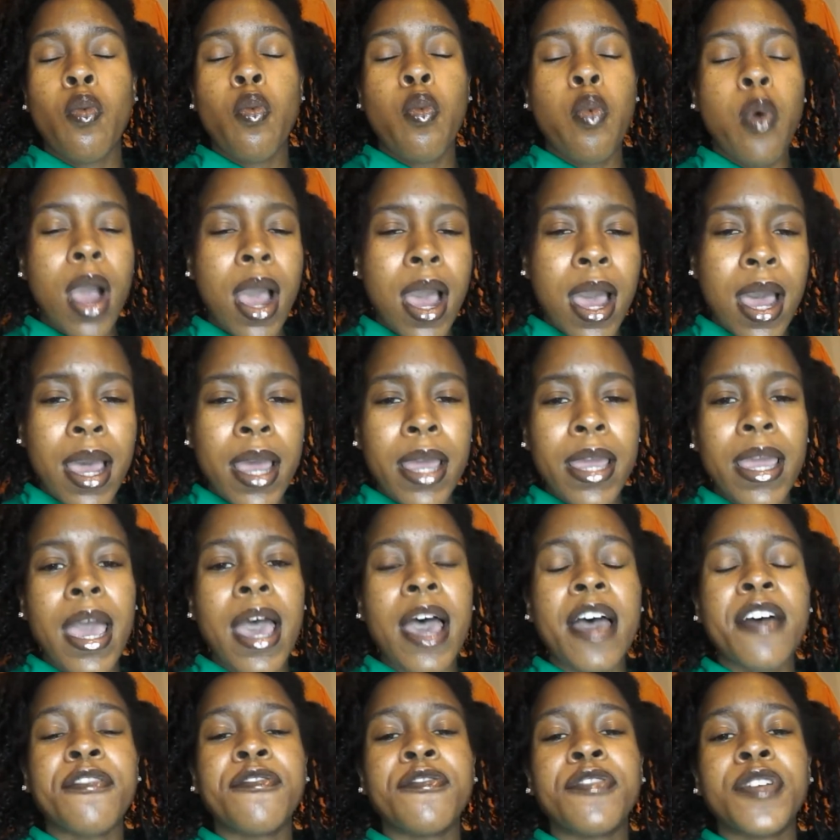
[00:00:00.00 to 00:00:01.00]
why
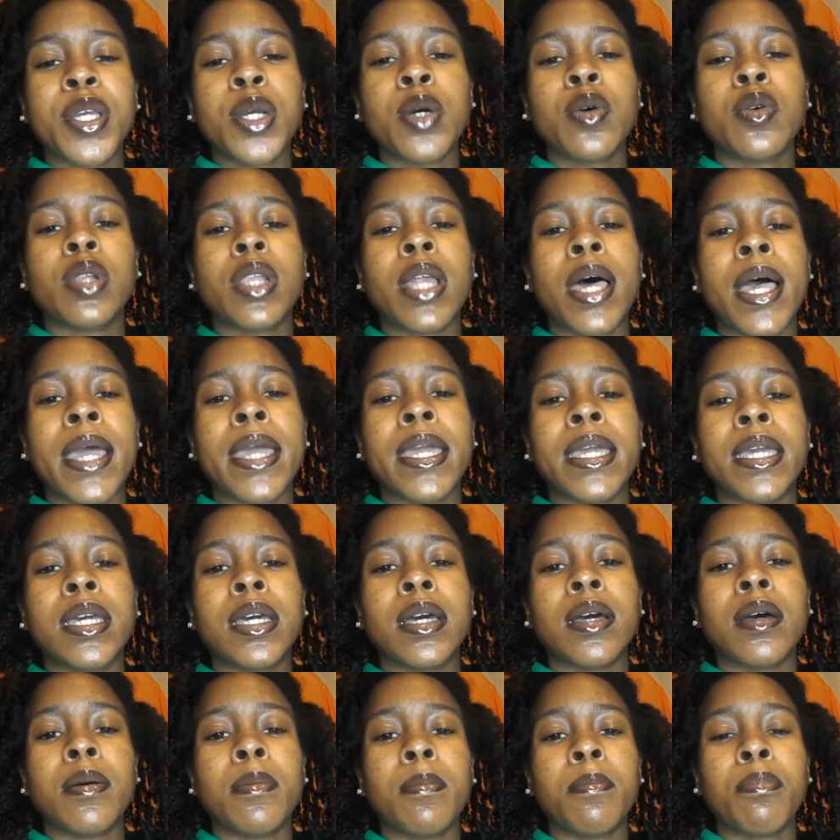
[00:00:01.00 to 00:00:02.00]
I feel like
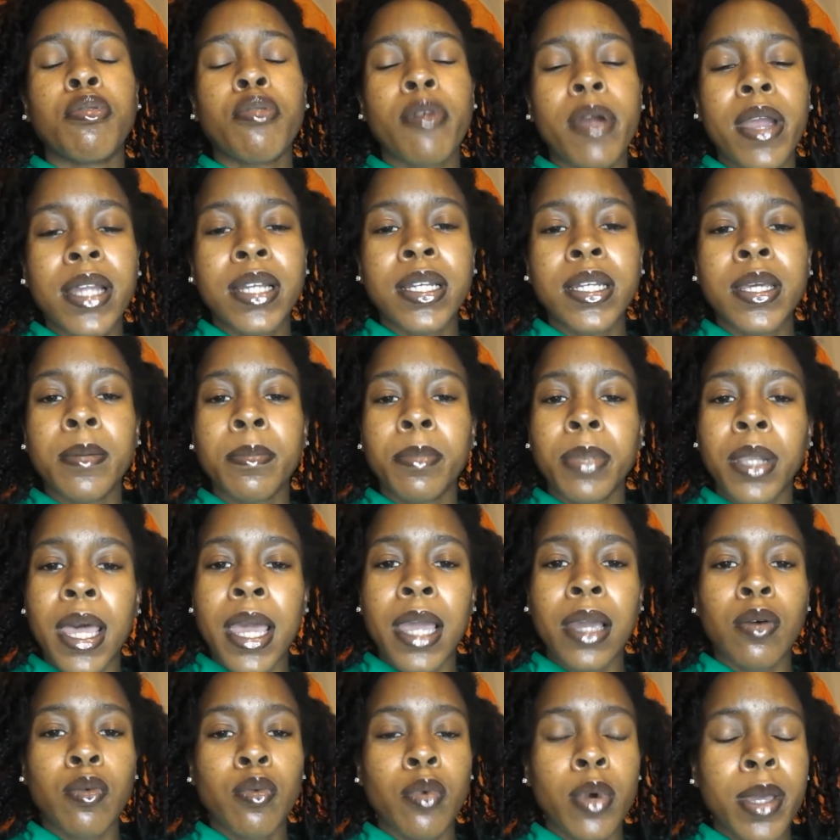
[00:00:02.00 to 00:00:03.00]
pregnant
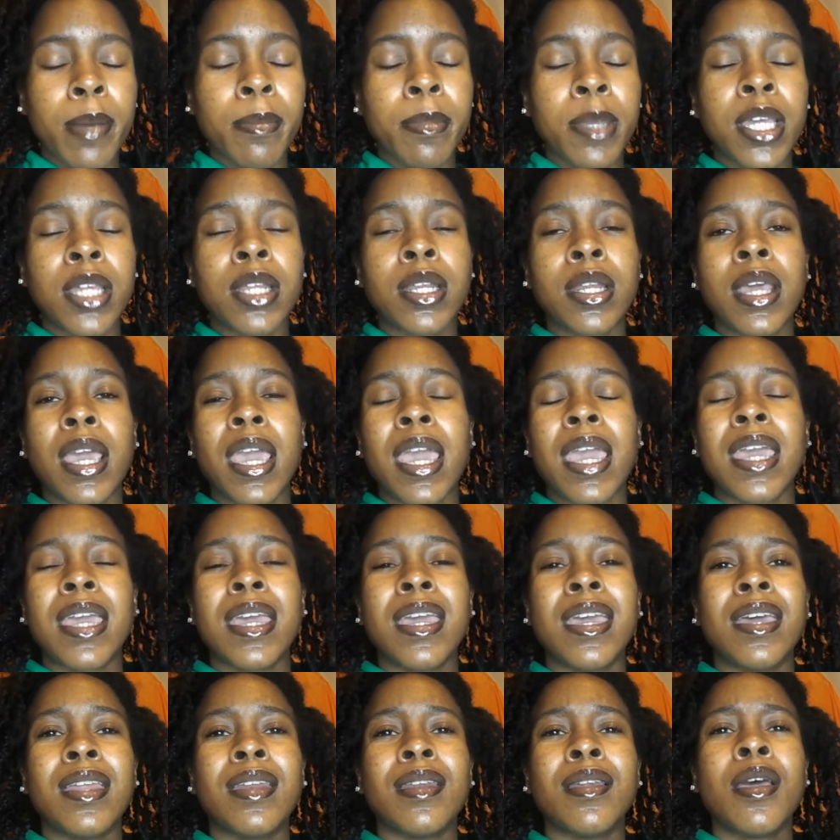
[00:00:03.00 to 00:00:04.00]
black women
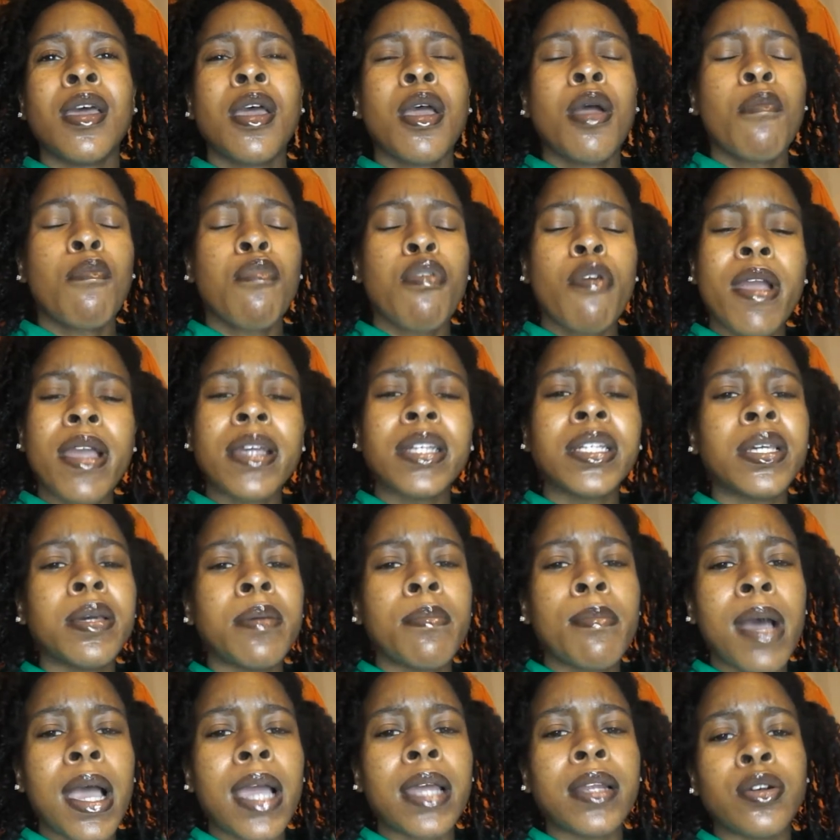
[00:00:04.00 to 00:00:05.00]
and
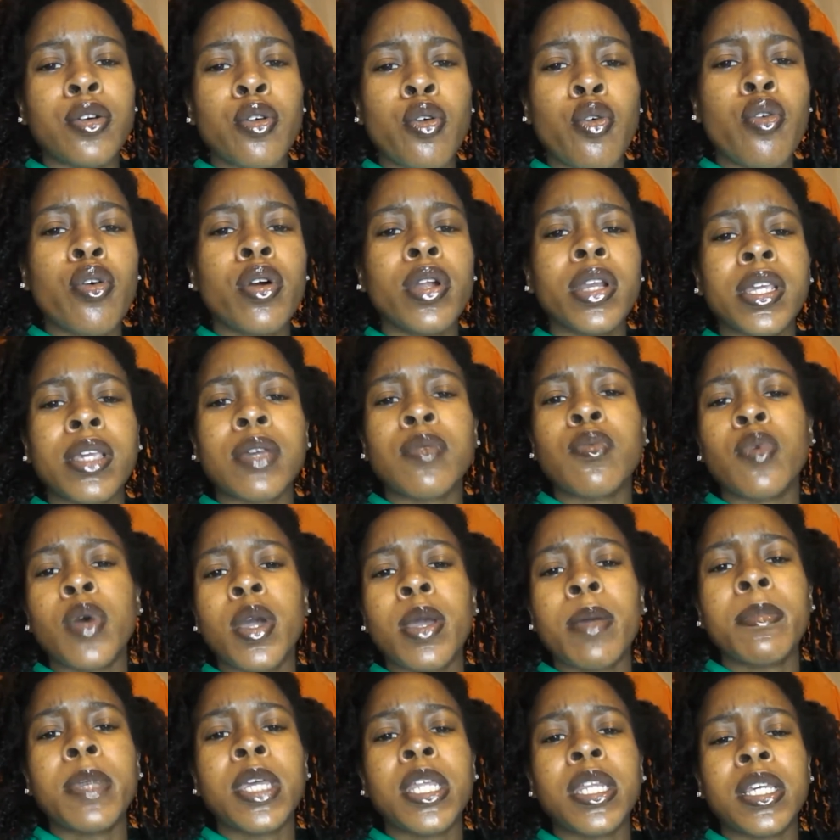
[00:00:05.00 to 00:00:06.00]
pregnant minority
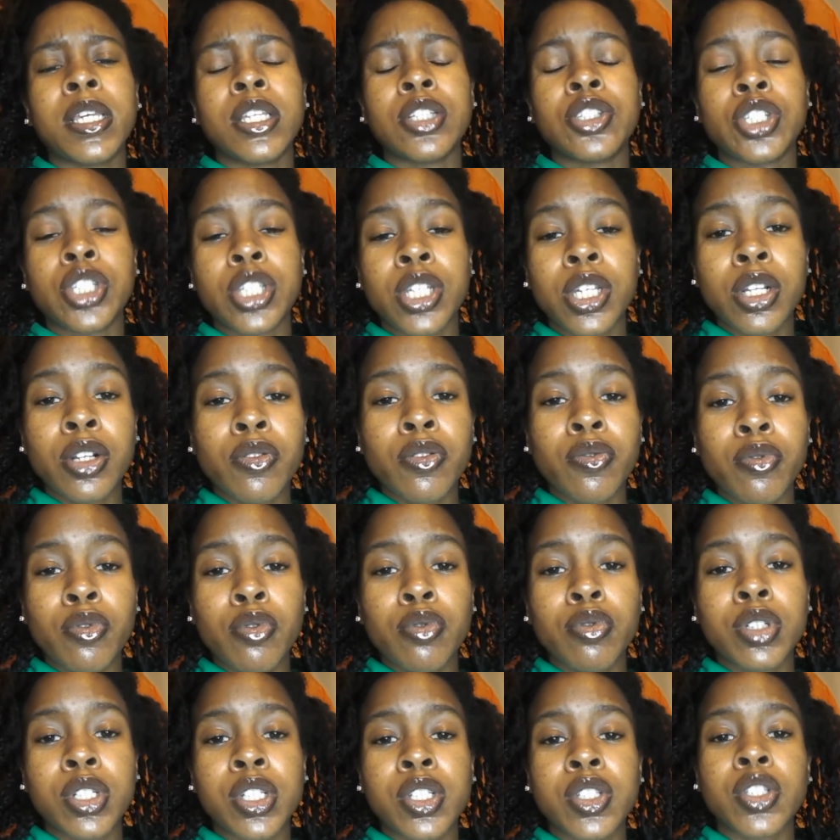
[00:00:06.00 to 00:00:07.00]
women in
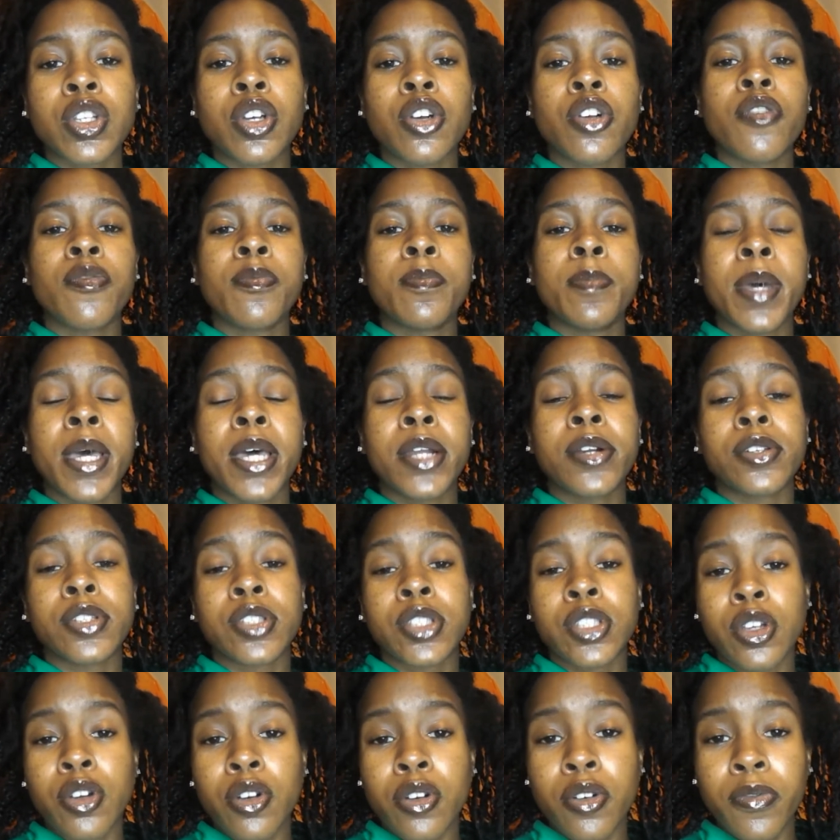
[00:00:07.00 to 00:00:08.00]
general deserve better
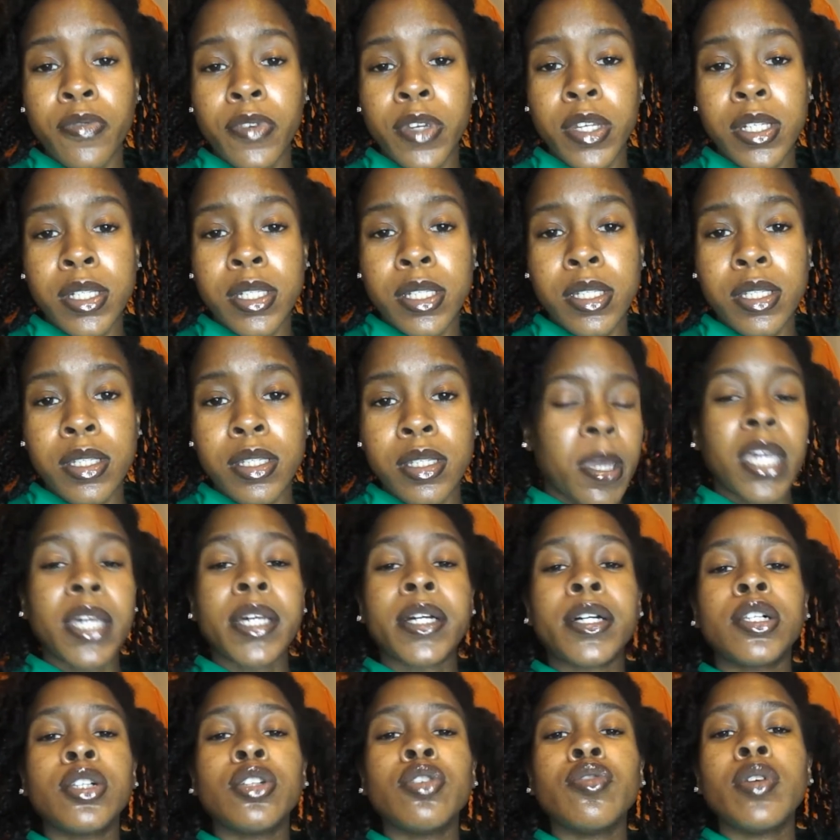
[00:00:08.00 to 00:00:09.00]
service,
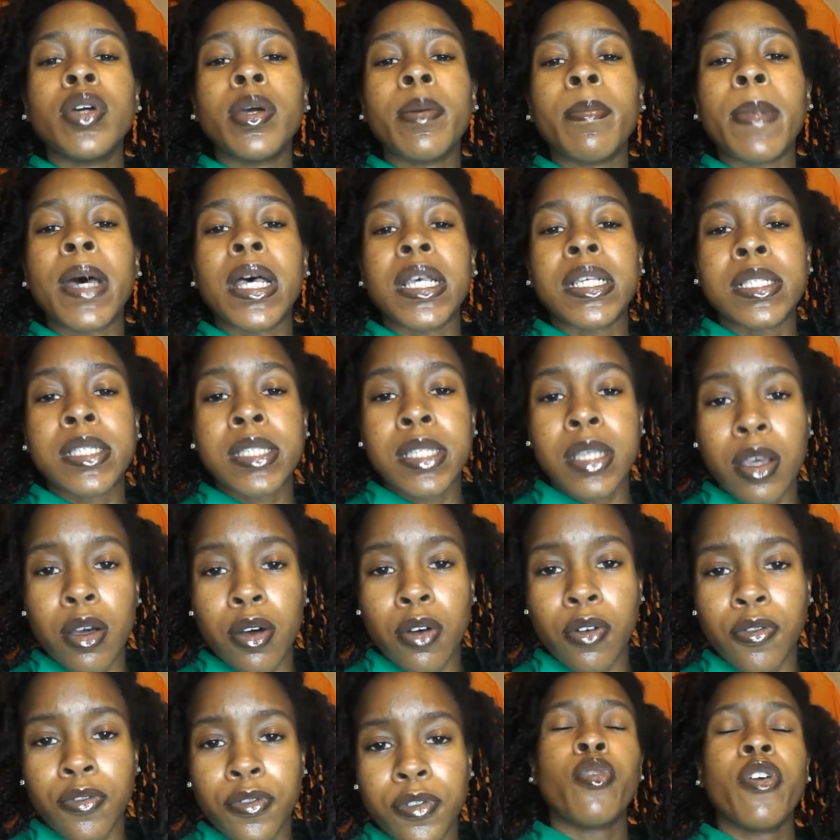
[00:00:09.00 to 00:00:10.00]
including
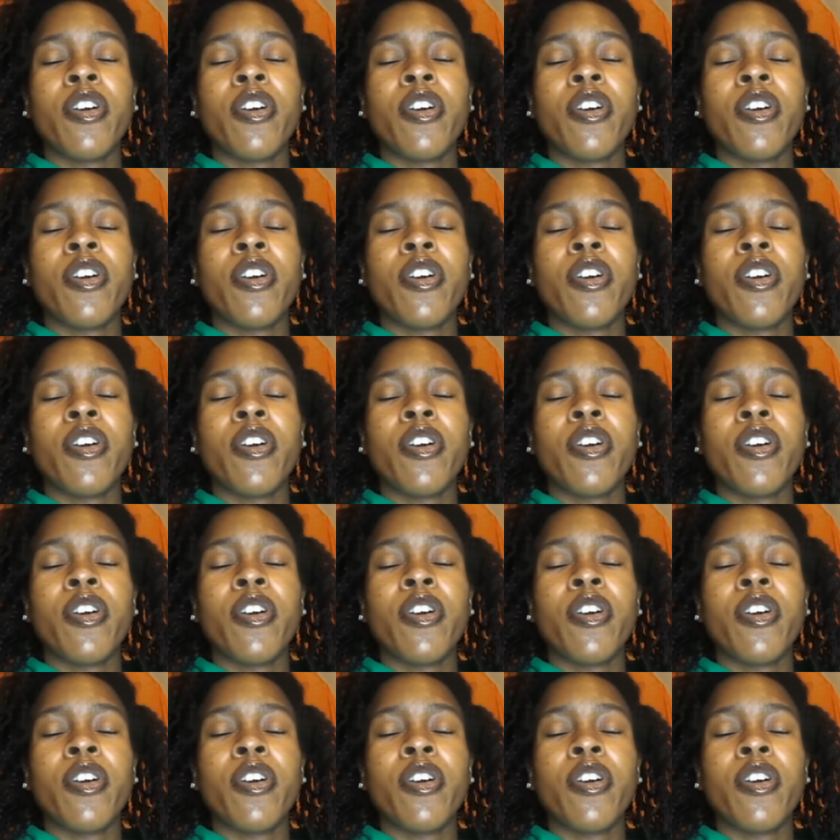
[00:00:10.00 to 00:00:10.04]
myself.